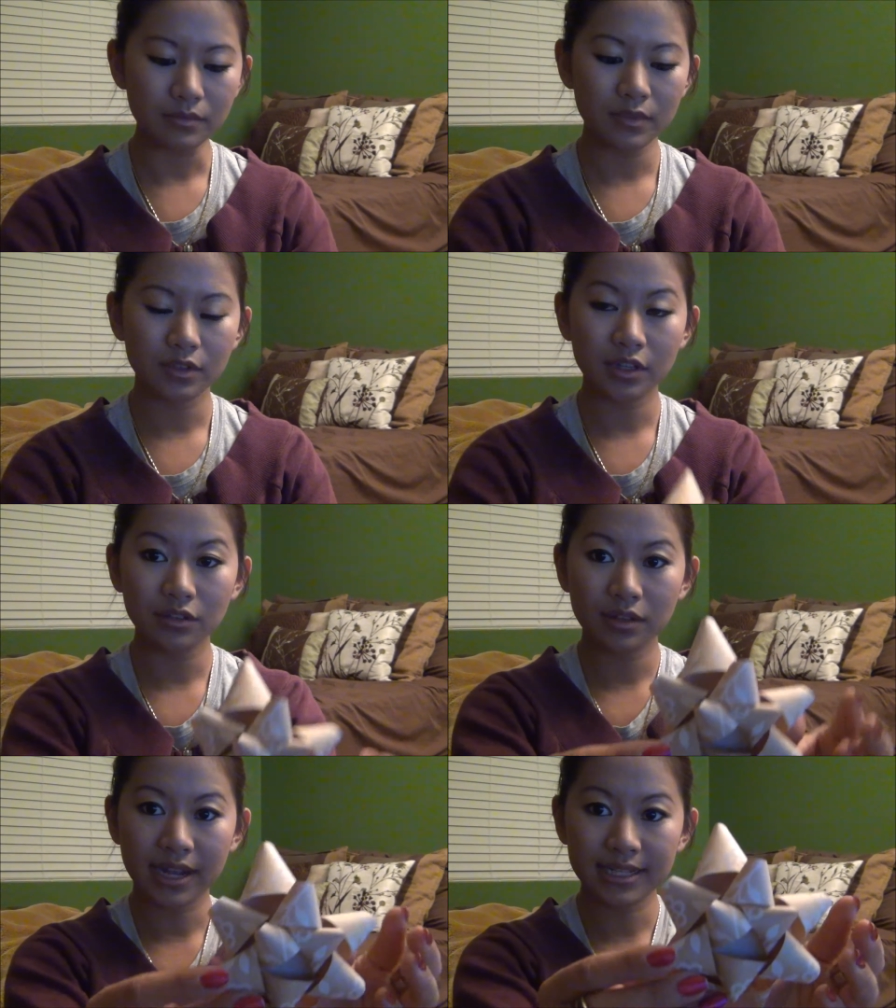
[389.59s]
Okay,
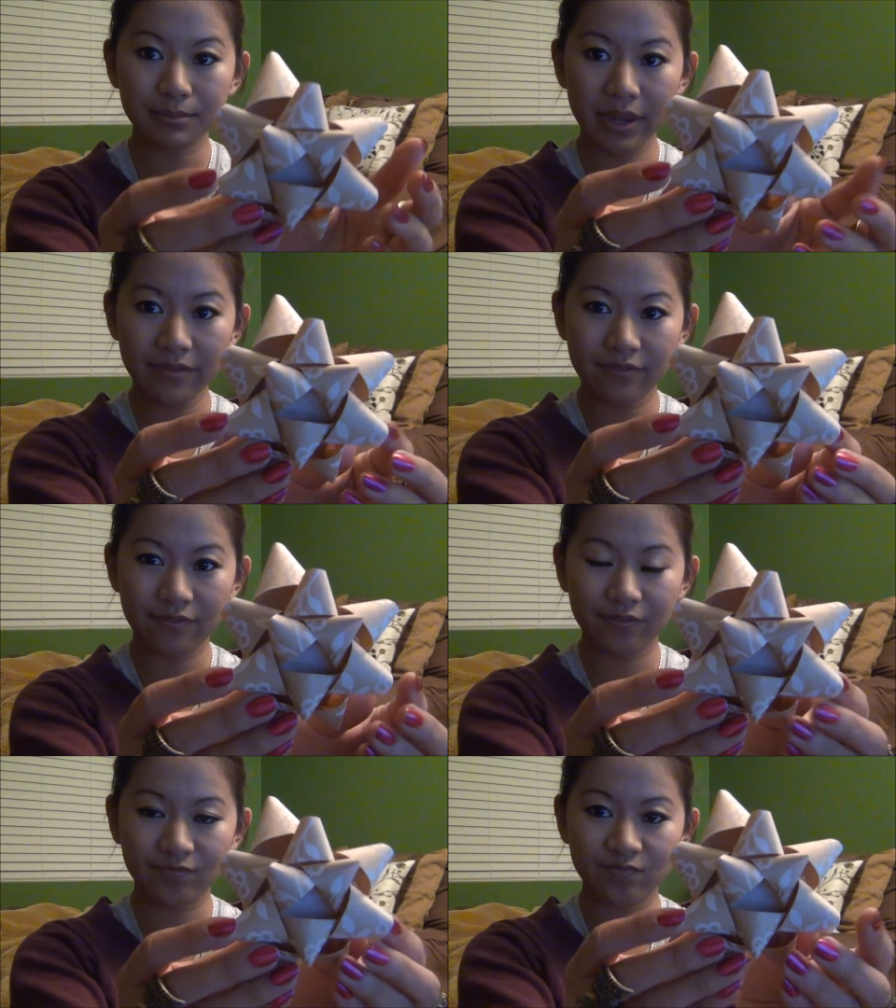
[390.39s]
so that's my
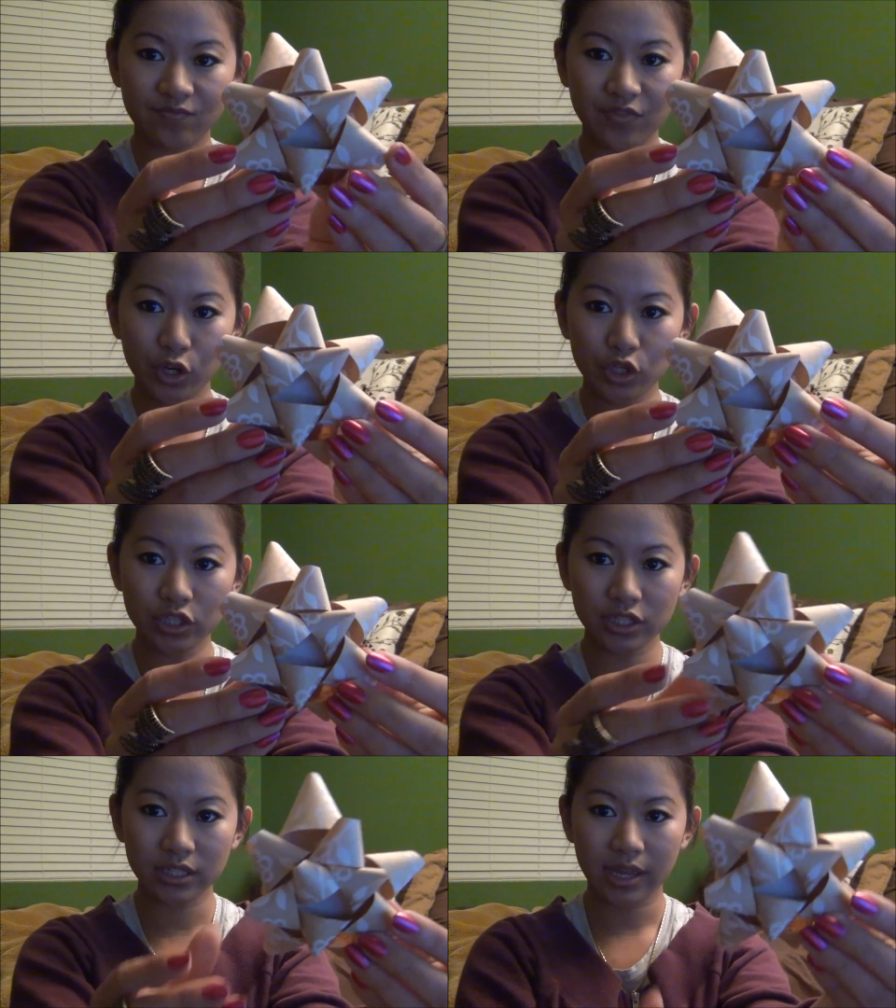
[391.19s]

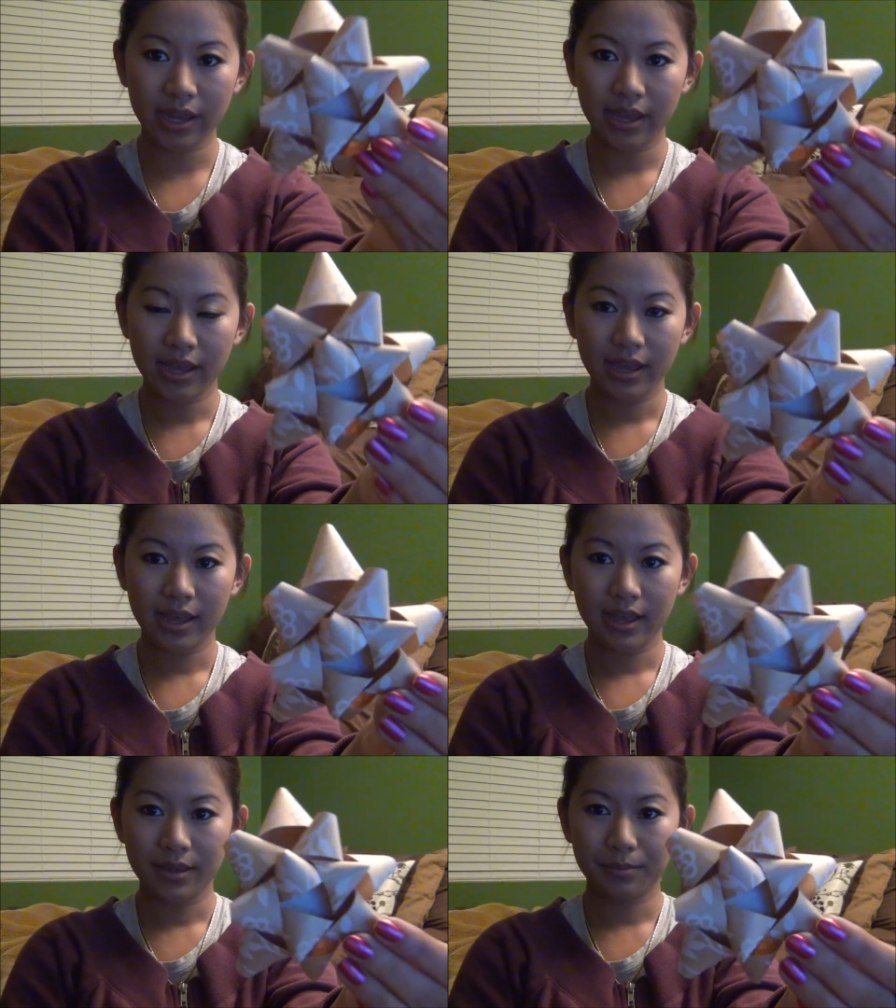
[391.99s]
first
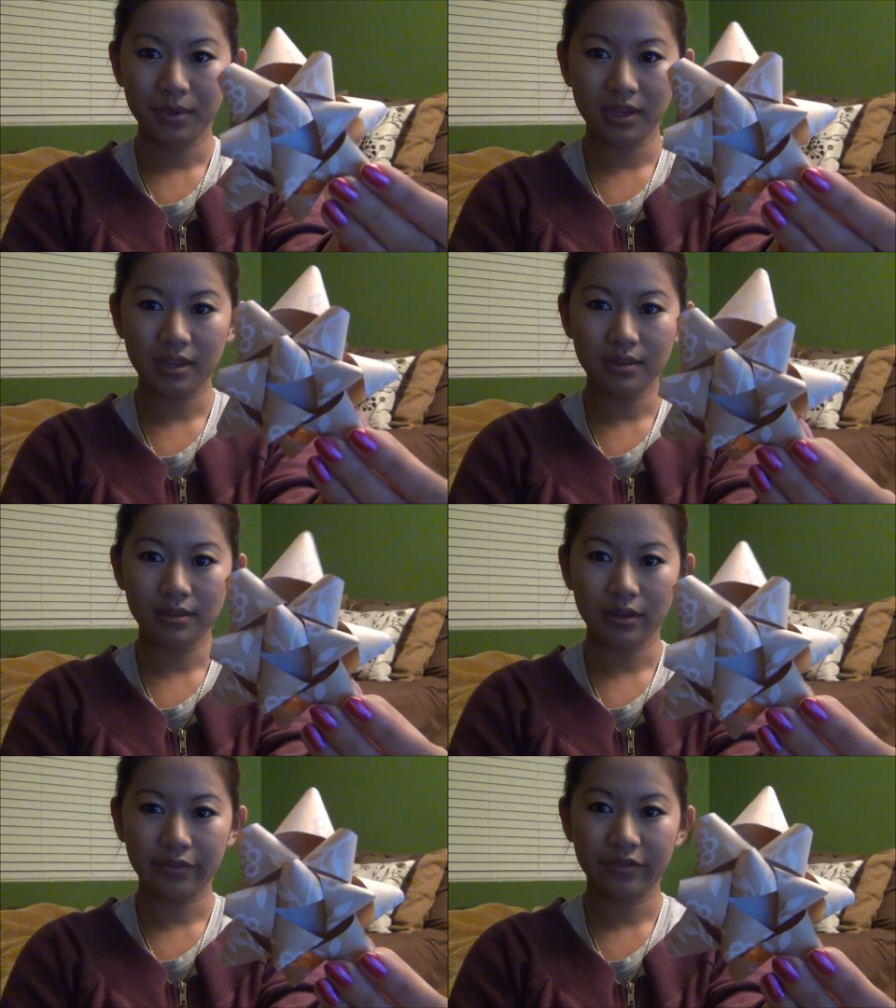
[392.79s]
piece
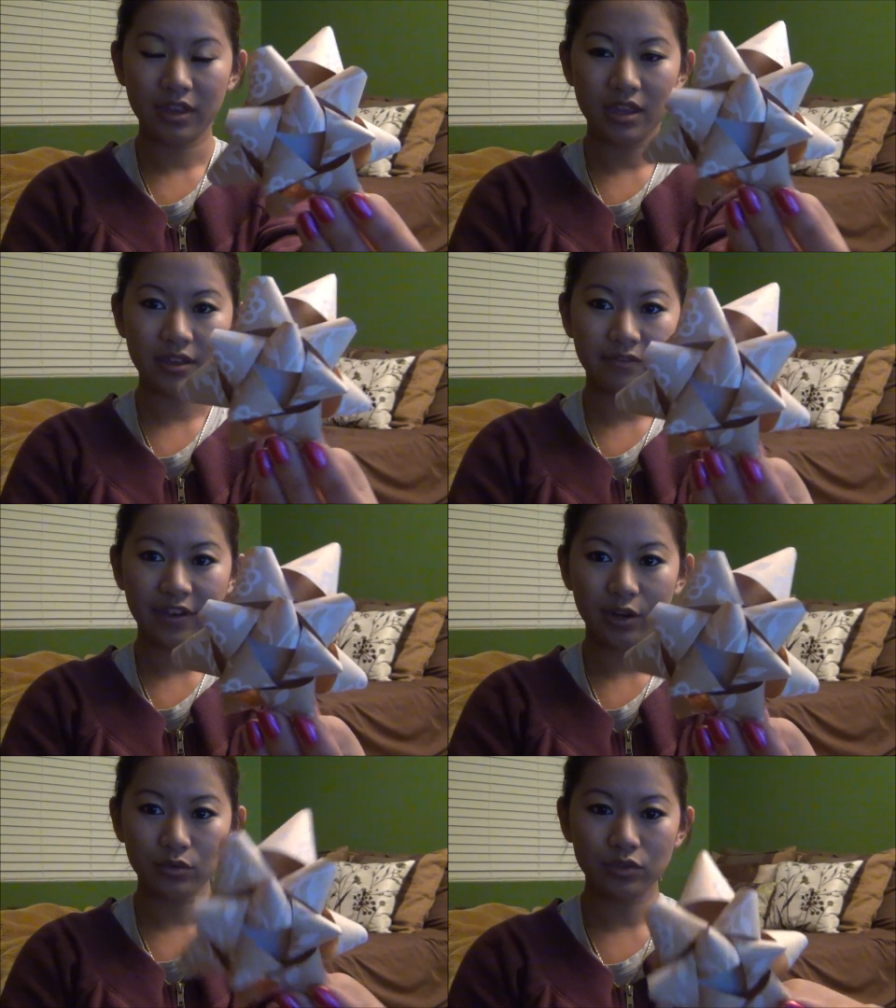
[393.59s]
of the
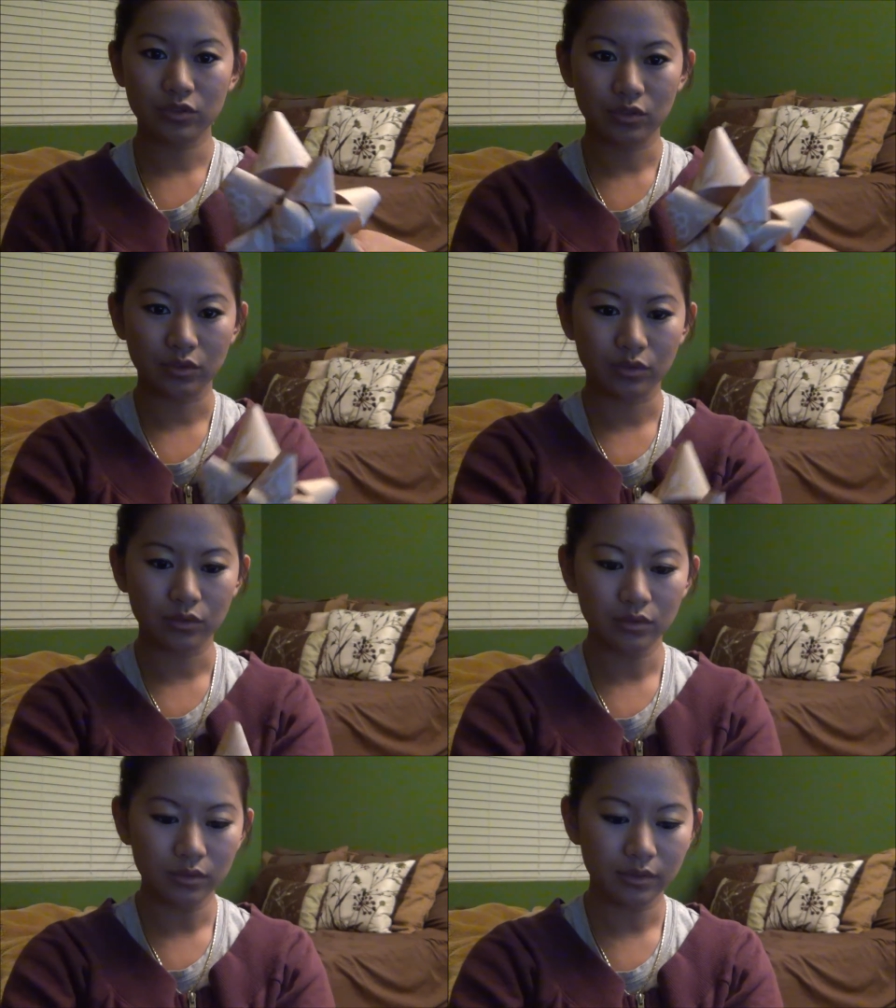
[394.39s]
final
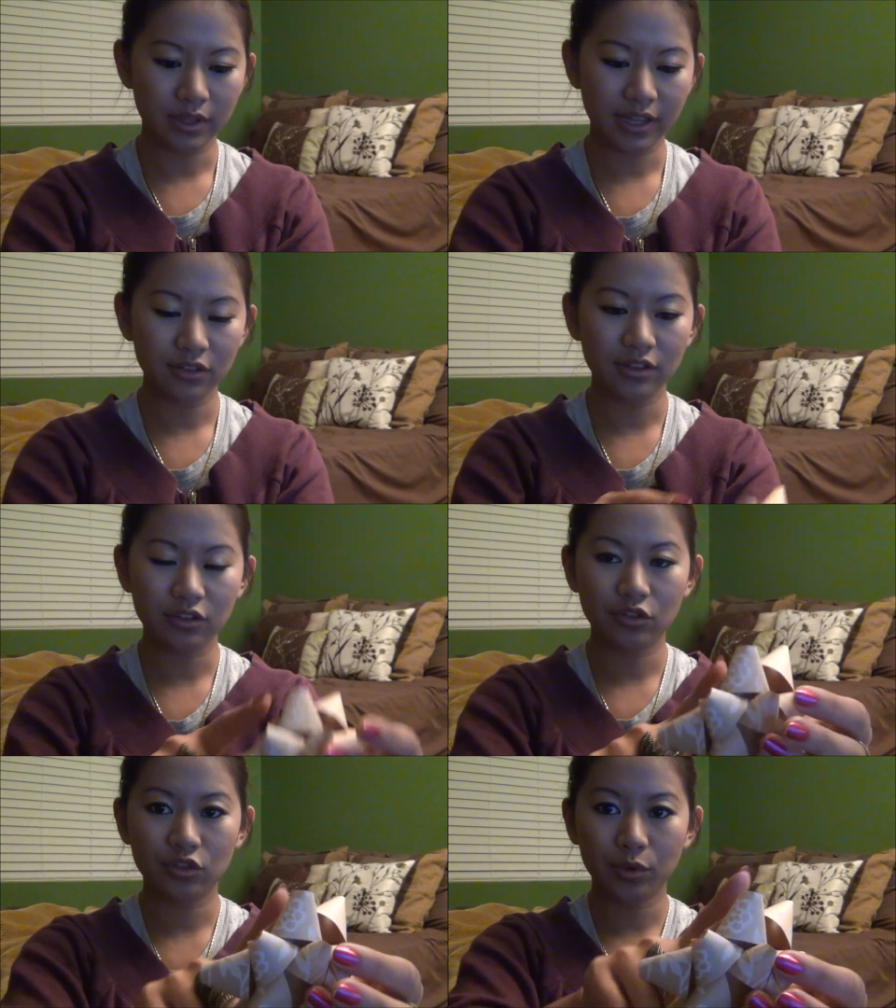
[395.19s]
circle, and so you
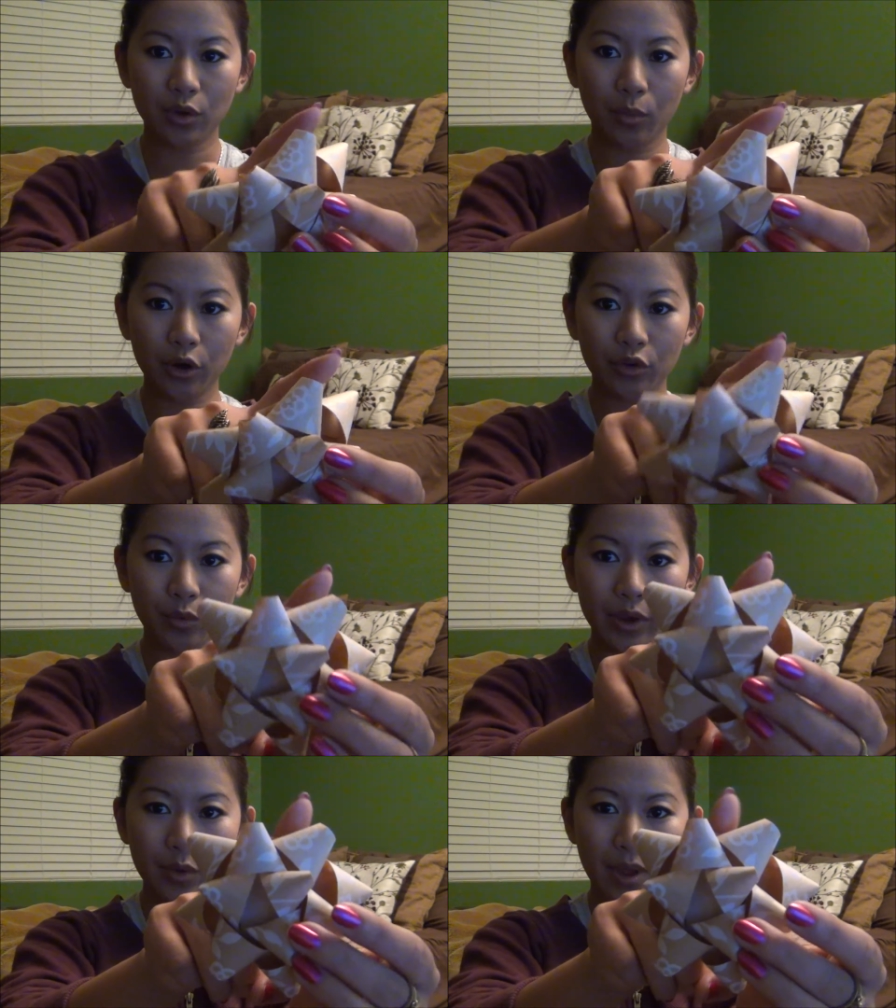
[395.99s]
just want to work your
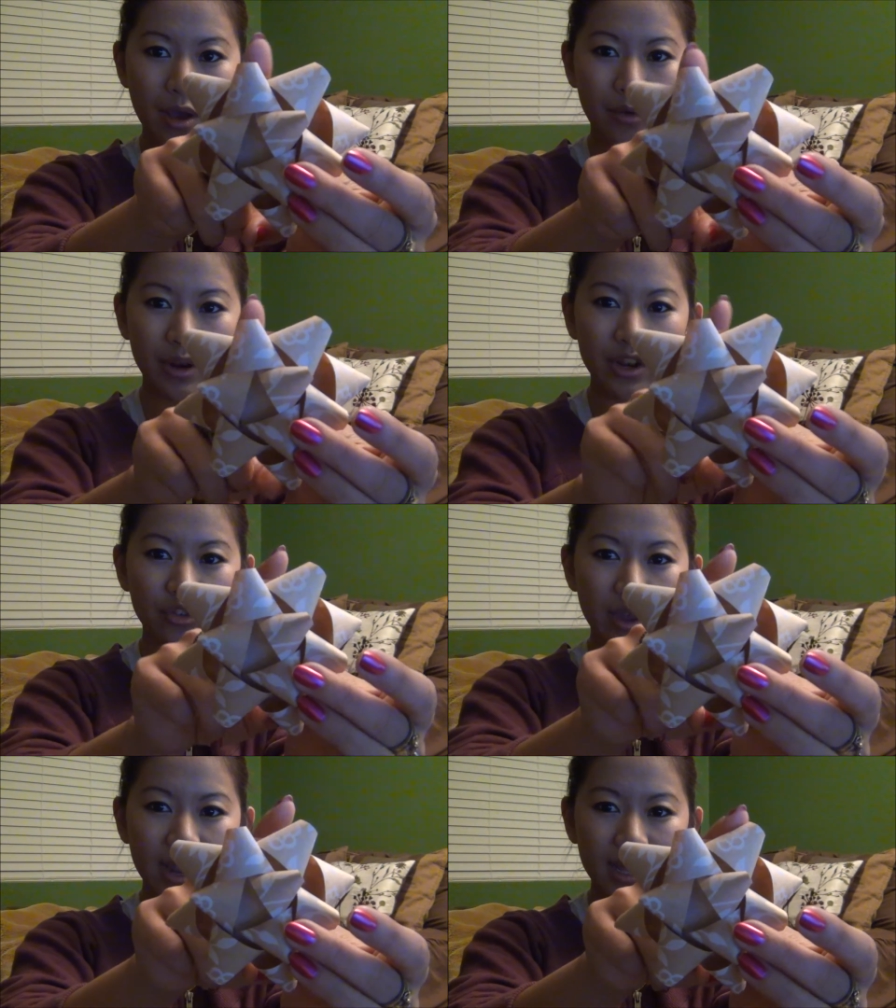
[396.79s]
way around and
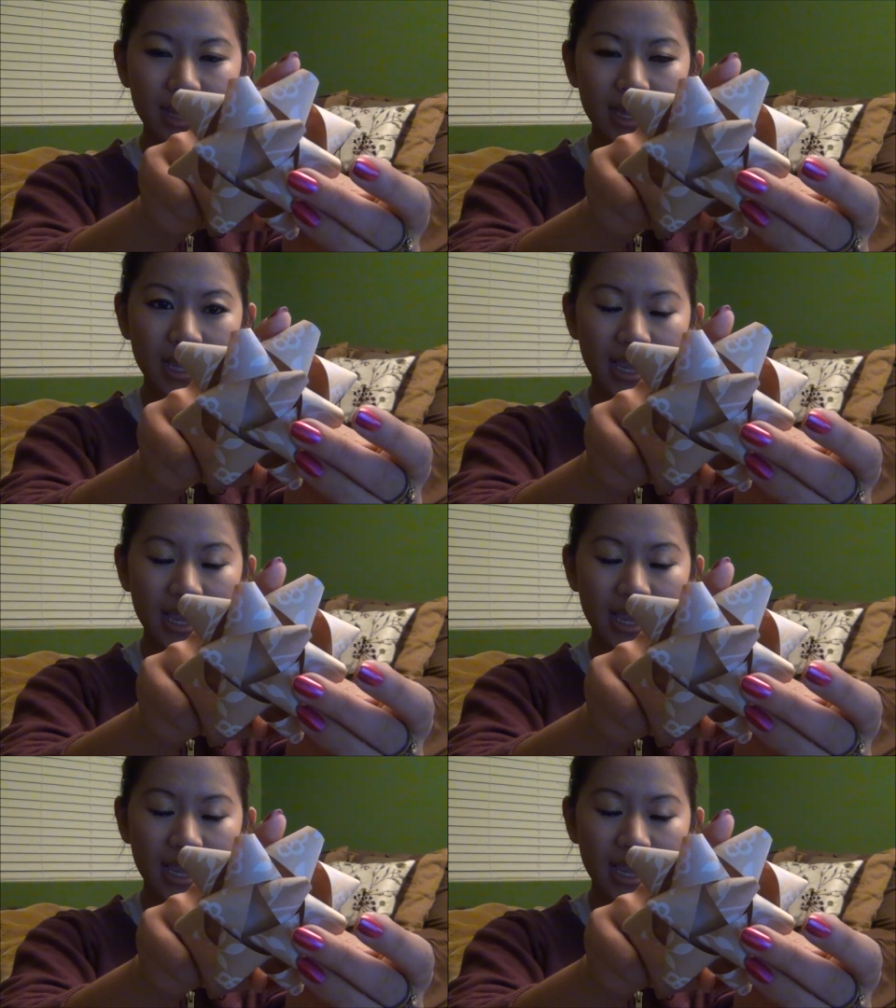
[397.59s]
try to,